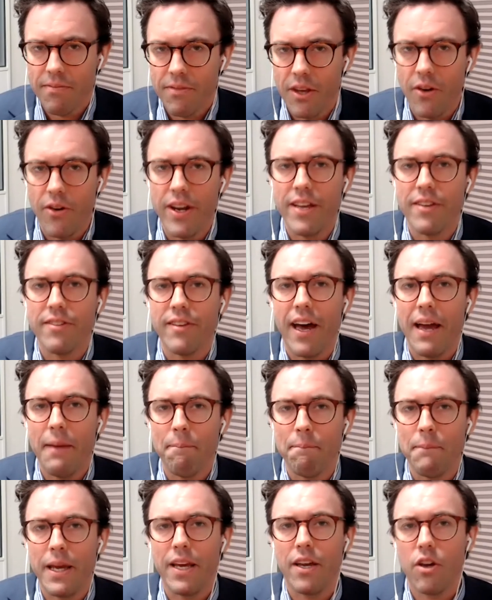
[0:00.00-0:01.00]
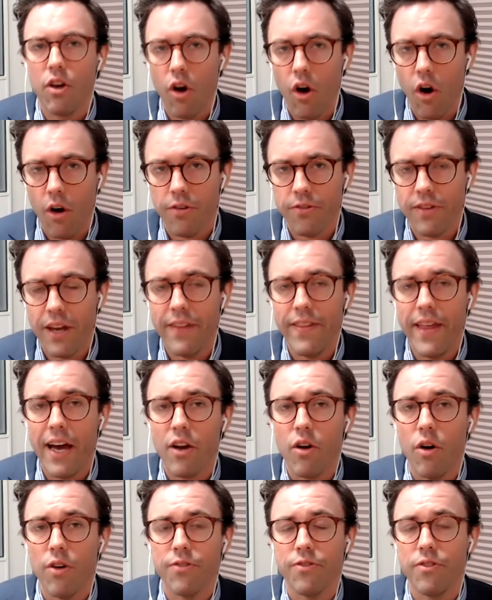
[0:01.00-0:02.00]
There is a big cost, and
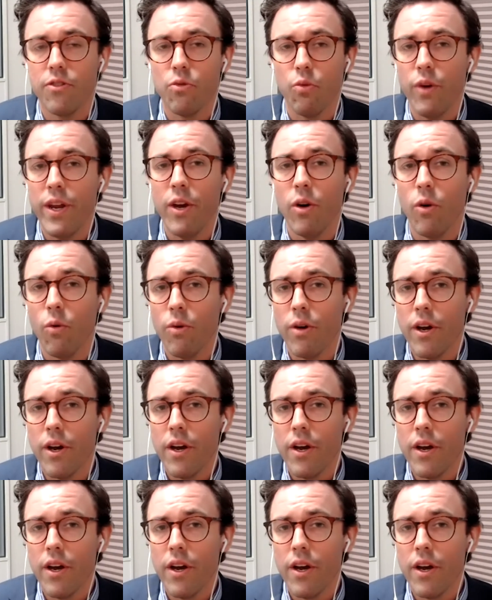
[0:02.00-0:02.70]
that cost is real.